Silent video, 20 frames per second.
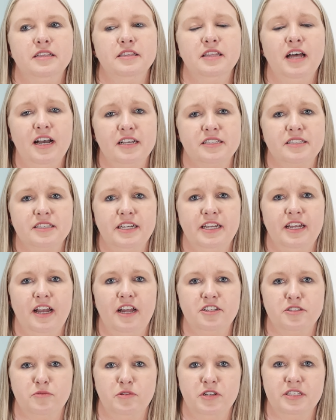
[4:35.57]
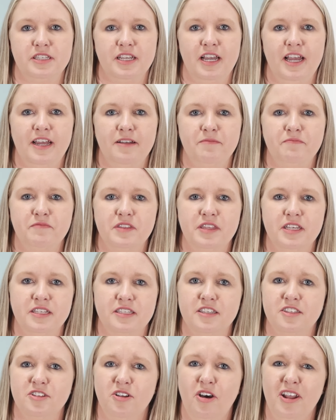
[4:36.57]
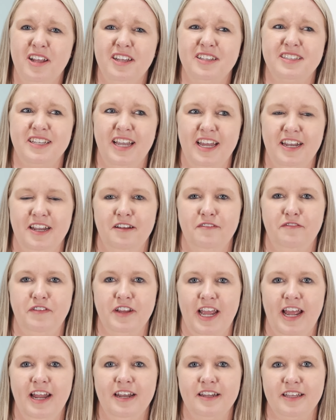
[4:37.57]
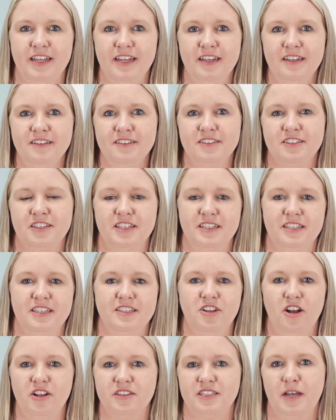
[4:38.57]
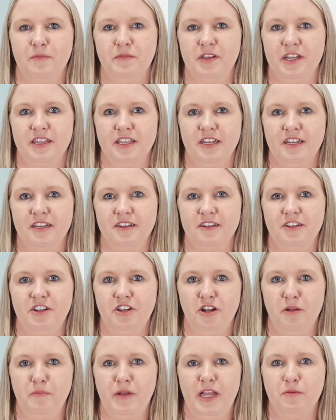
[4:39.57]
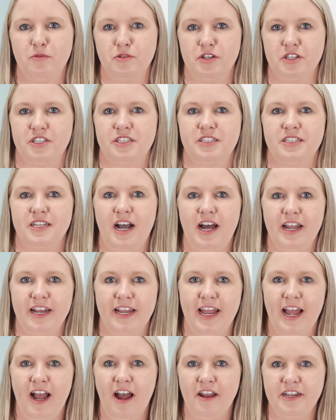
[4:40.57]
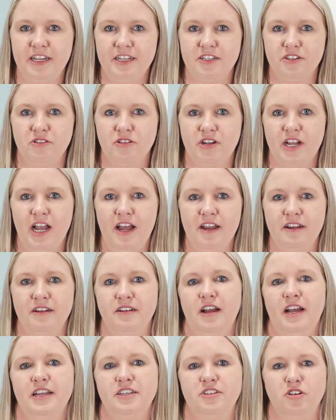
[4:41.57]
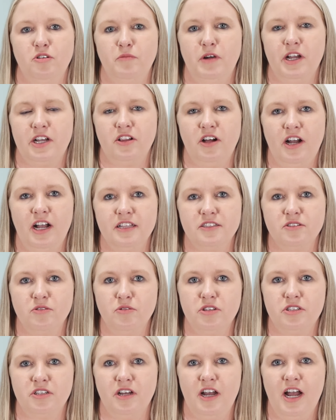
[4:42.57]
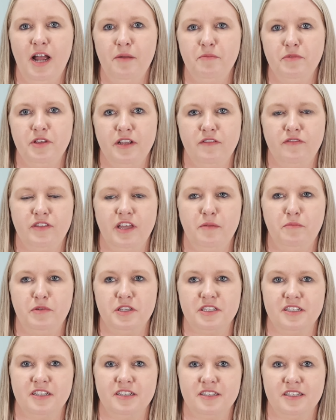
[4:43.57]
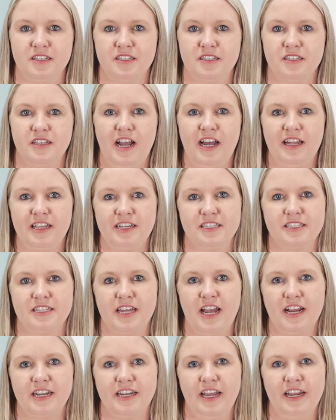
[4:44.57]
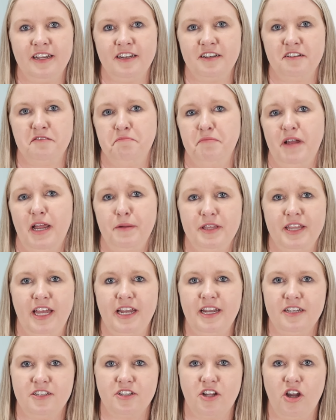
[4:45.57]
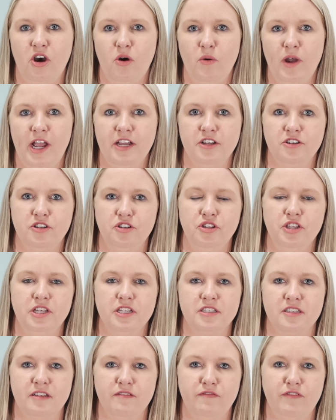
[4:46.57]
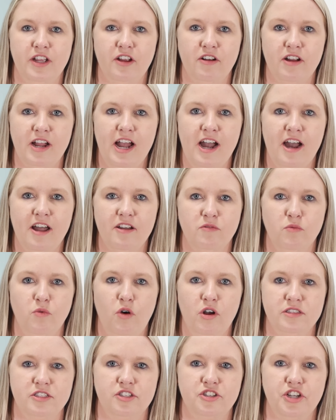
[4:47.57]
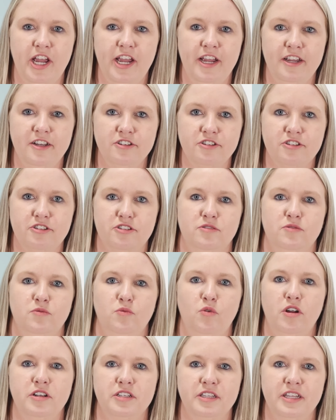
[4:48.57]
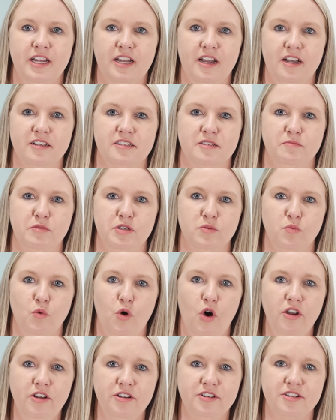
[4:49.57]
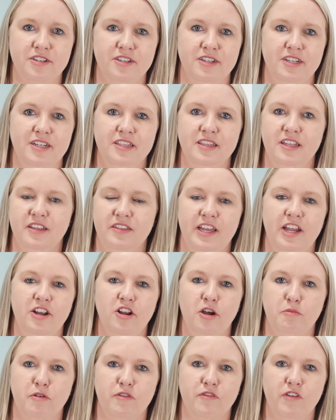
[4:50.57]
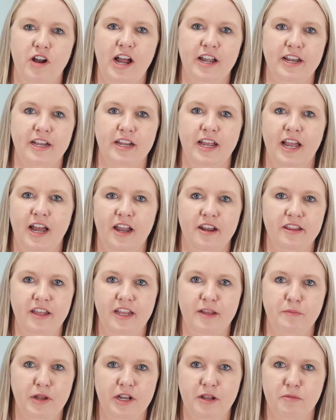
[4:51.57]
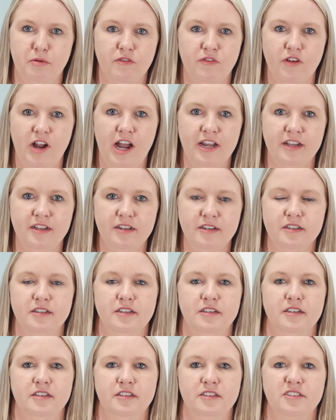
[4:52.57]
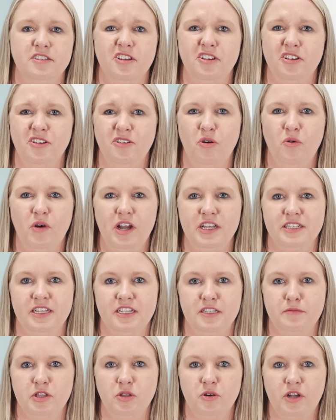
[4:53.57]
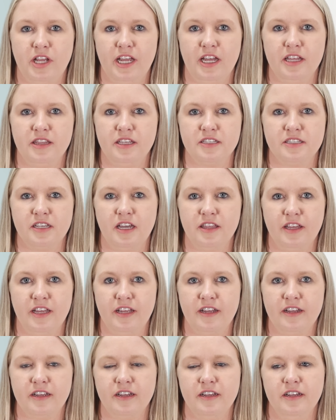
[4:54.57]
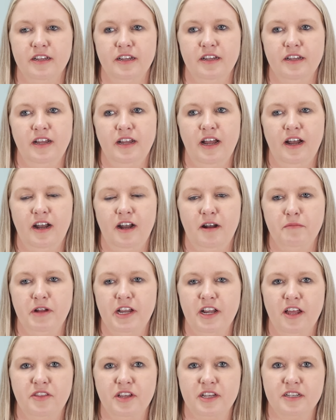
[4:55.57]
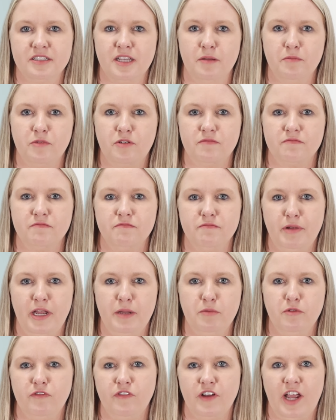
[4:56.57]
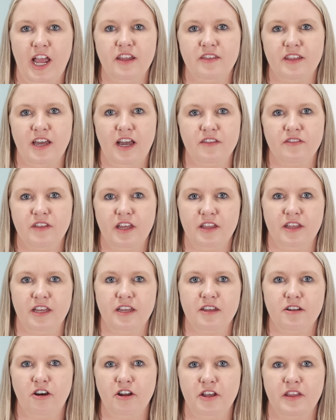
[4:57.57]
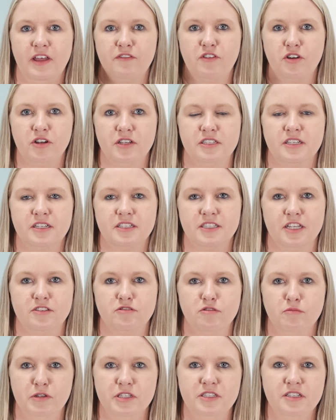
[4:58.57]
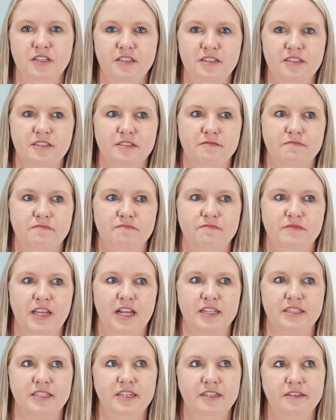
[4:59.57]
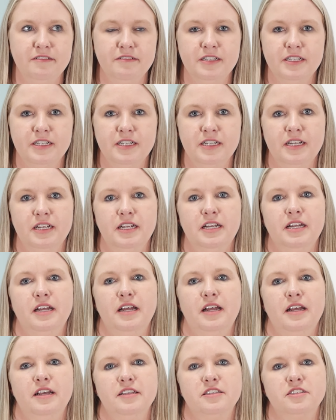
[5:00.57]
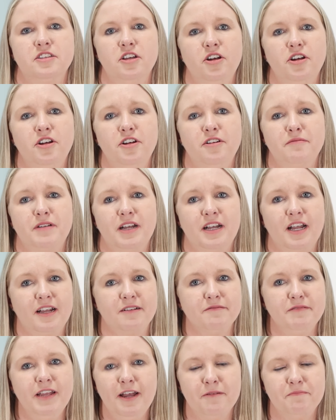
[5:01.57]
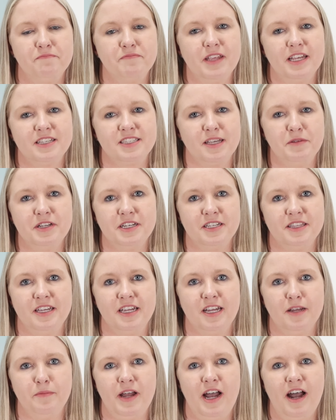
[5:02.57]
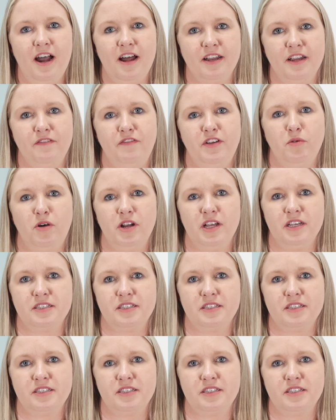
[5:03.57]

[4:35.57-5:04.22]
Lastly, I just want to say this is not a set and forget thing. So this is not something that, people just starting out need to look at. I tell my clients all the time that if their business is slightly stagnated, maybe they need to go away and do this and figure out what's changed, what do their customers want that they're not providing, how do they better provide it. So always need to be looking at this, I think. And I think some people forget that. They think, they've got a successful business, that's it. So yeah, something to think about. If you want